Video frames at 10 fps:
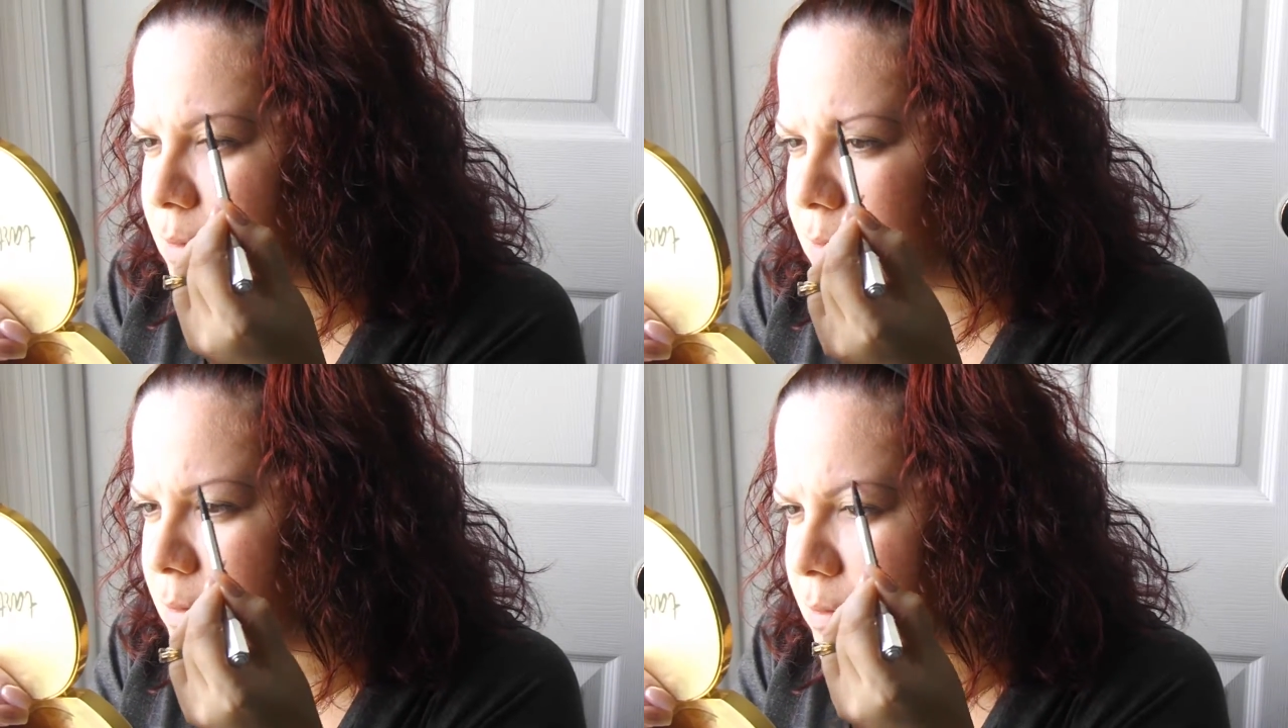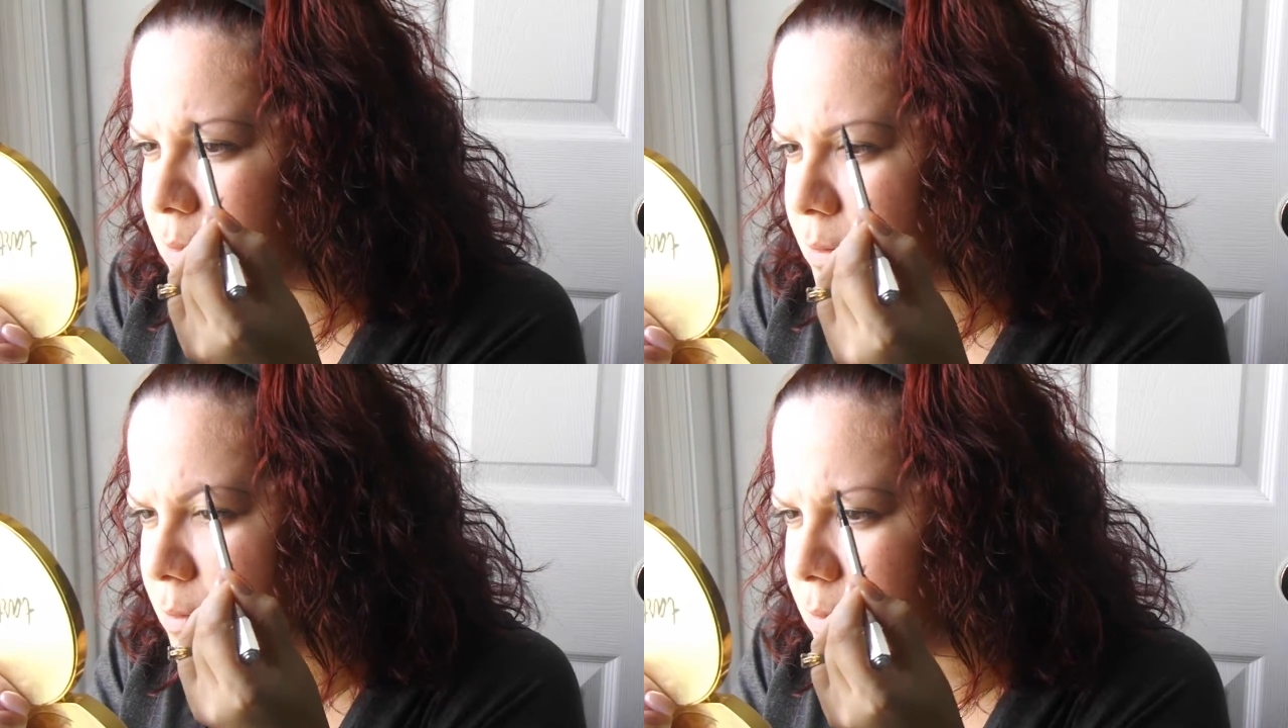So I
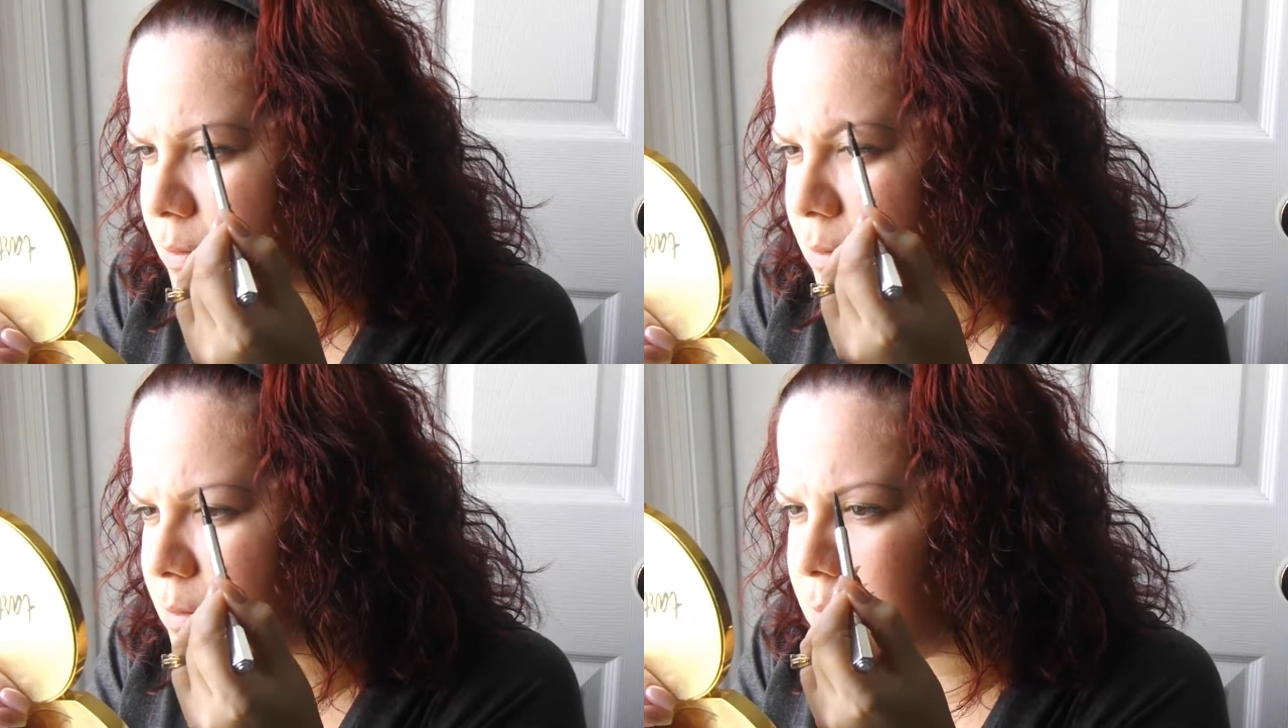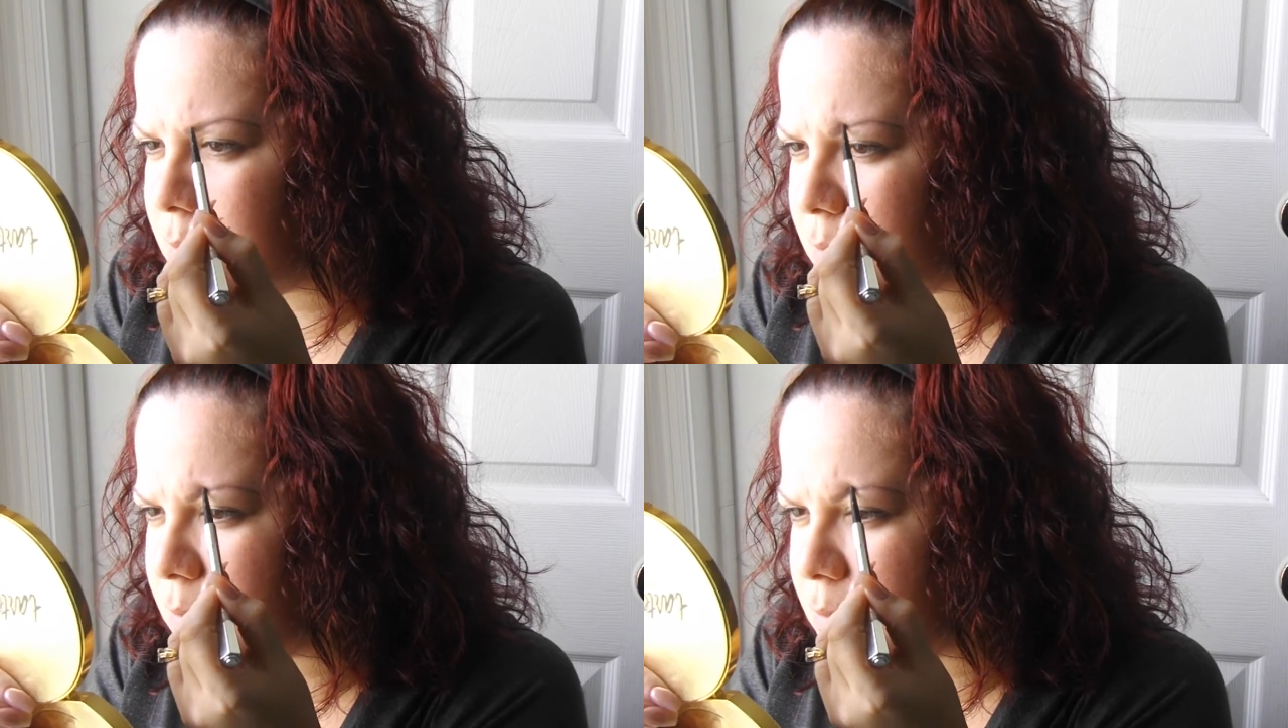am going to be
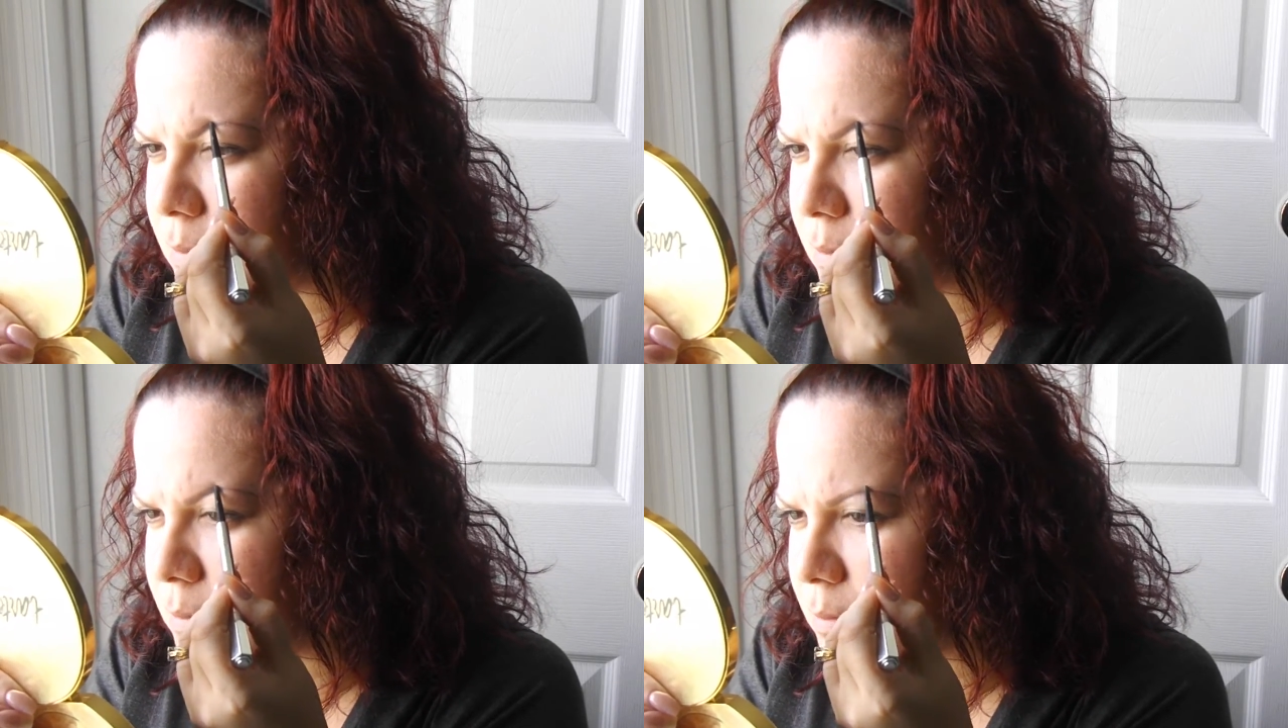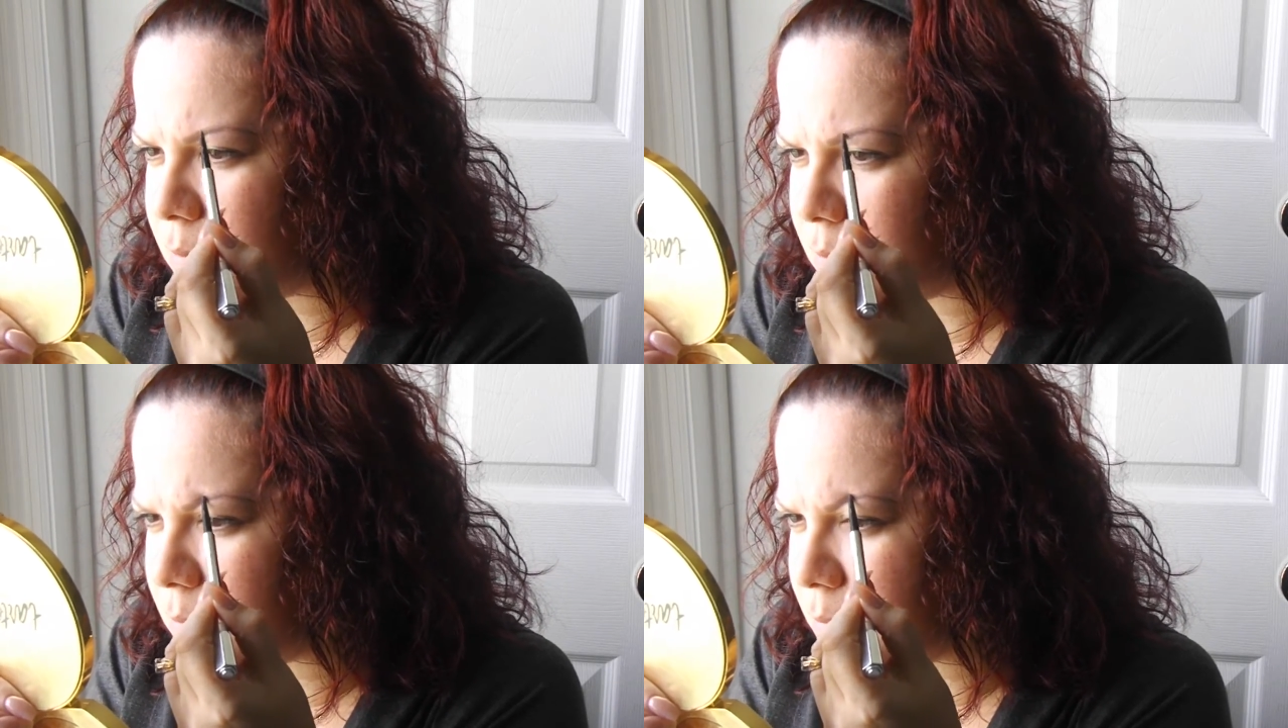using that. I think
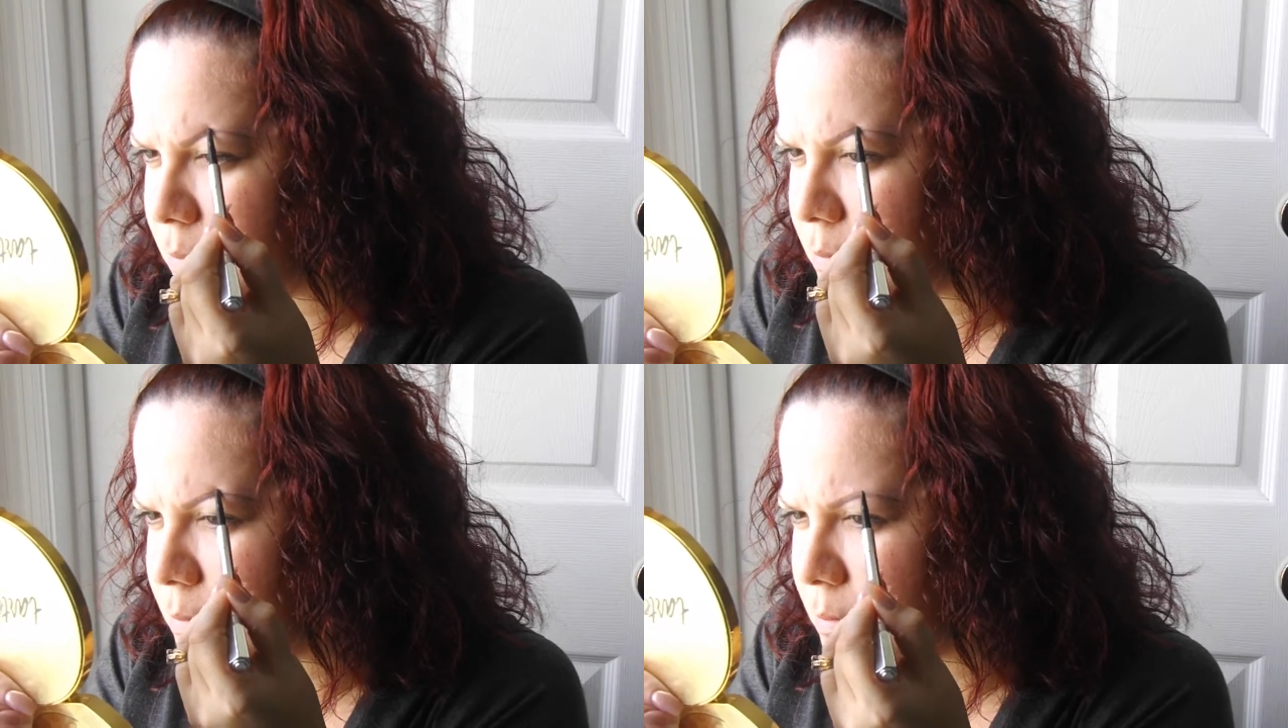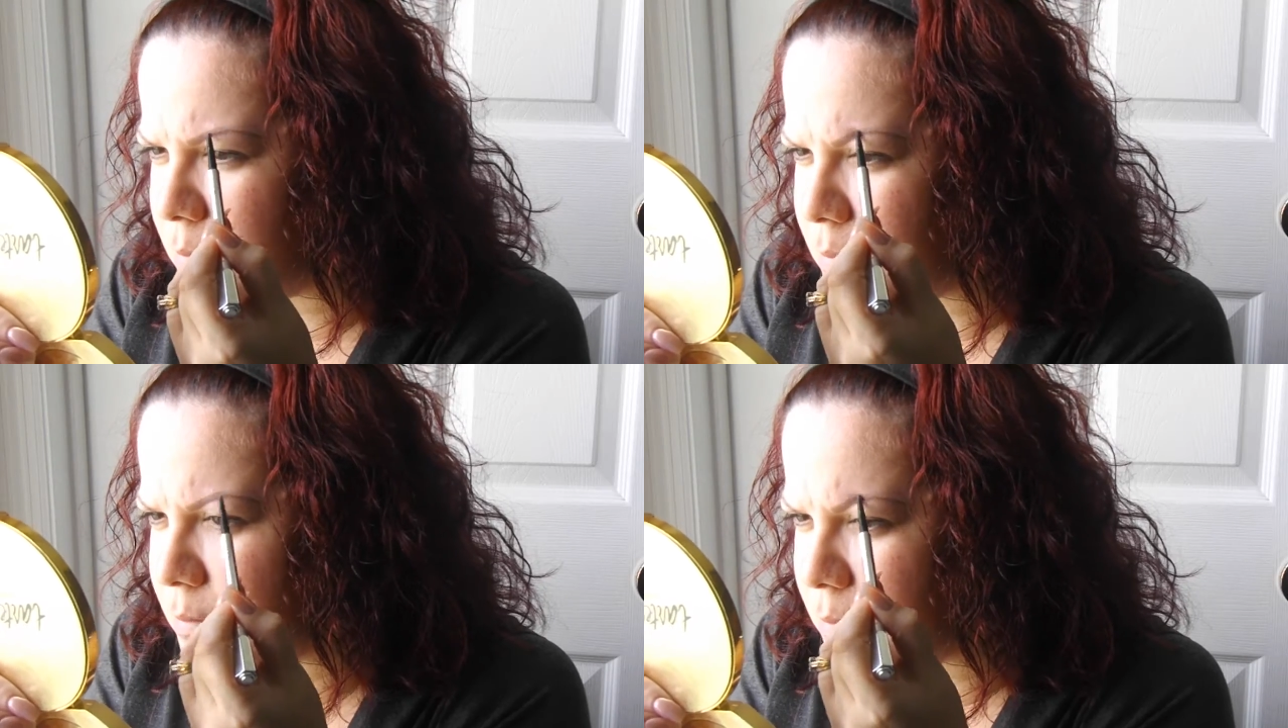they only have
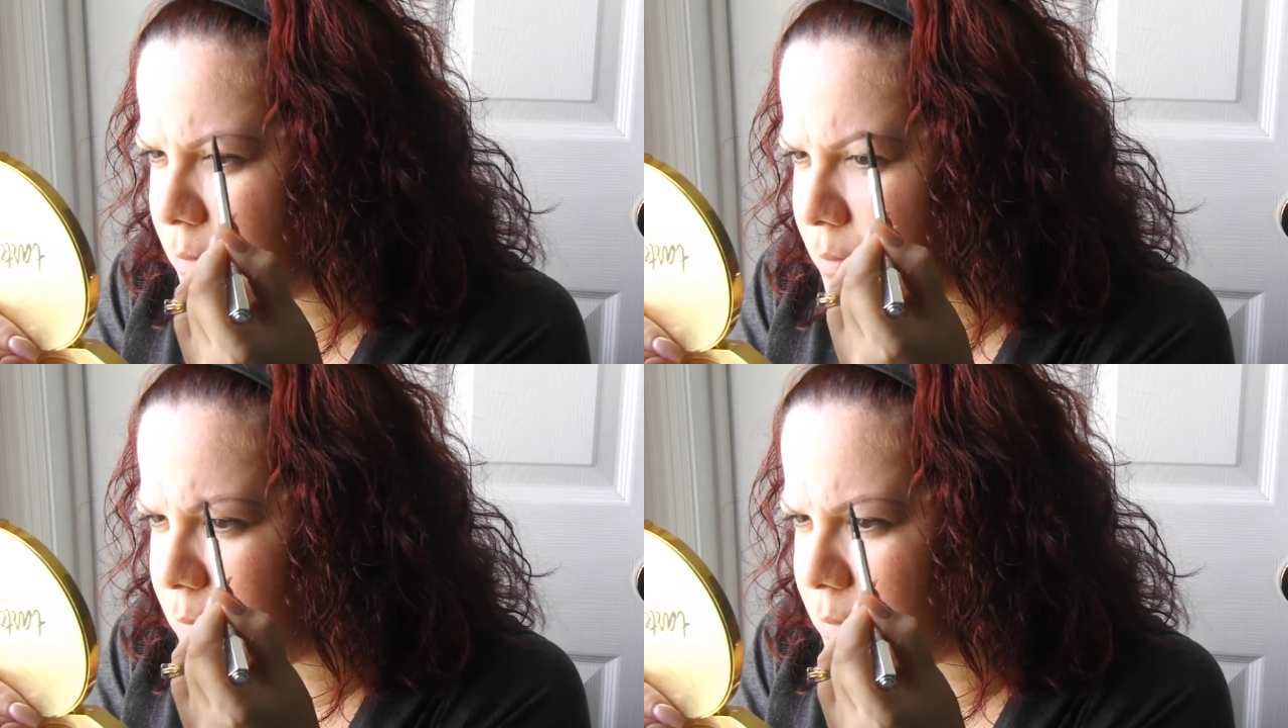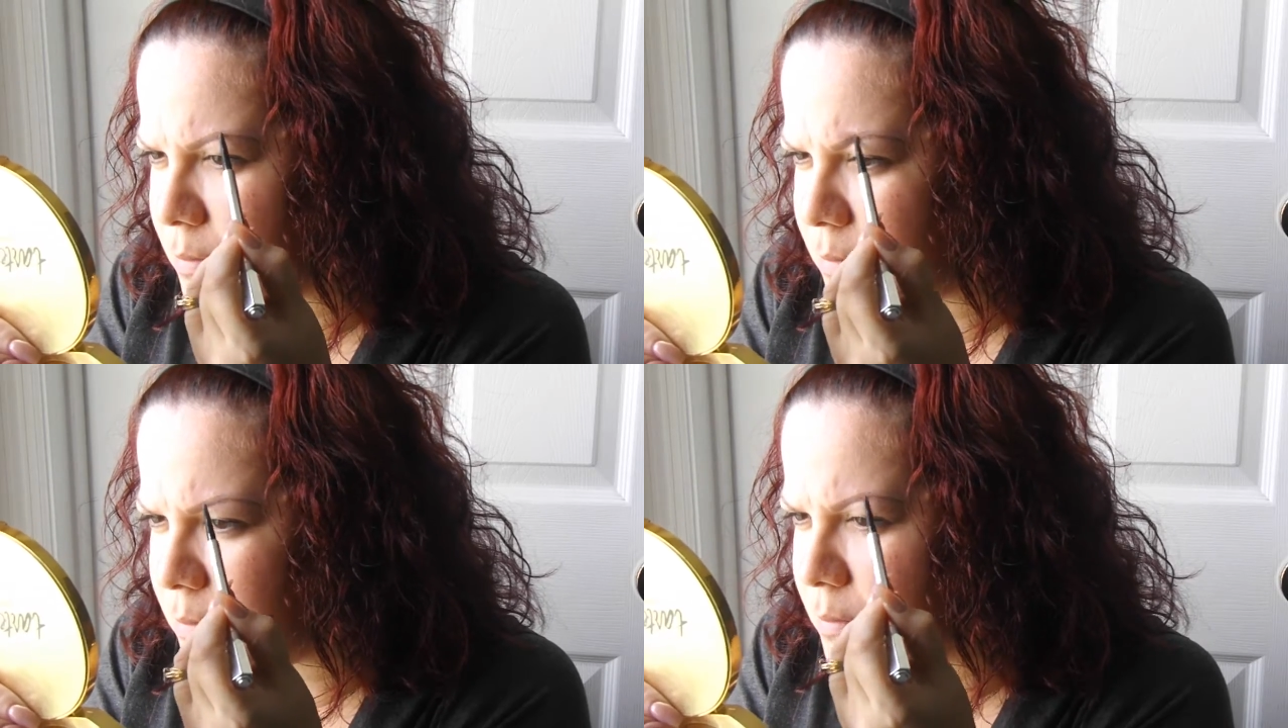like 3 or 4
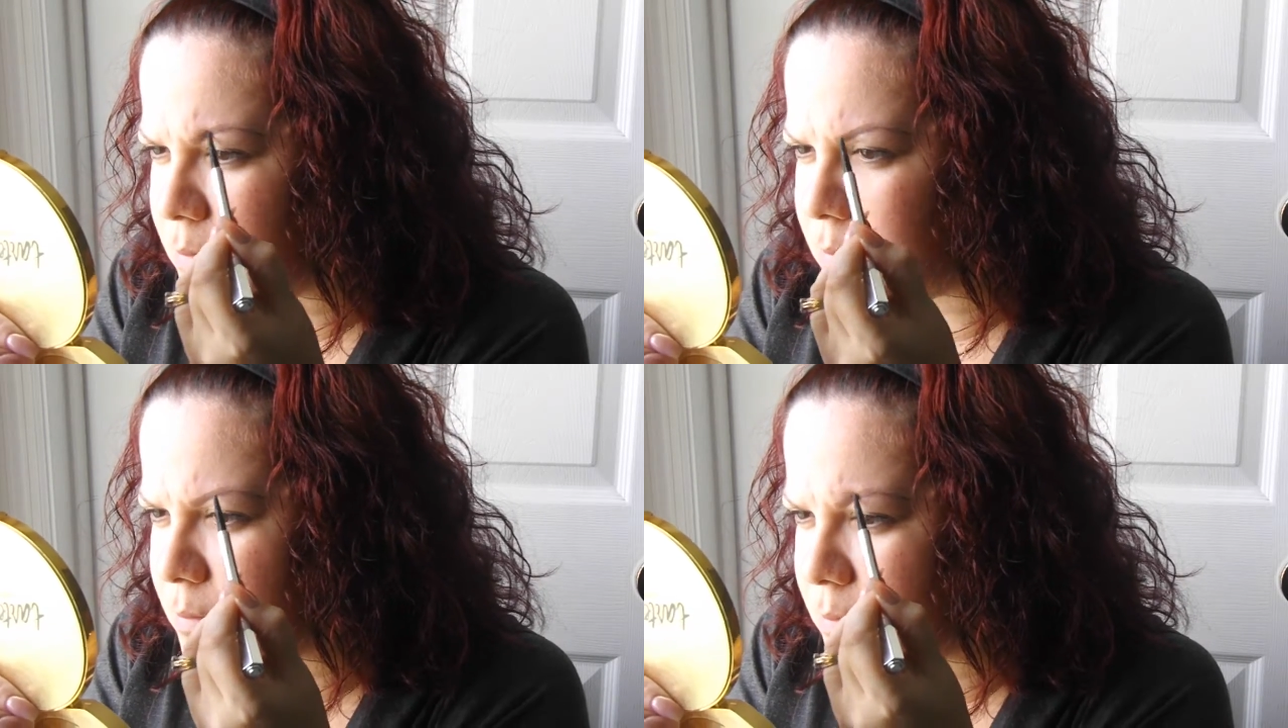shades.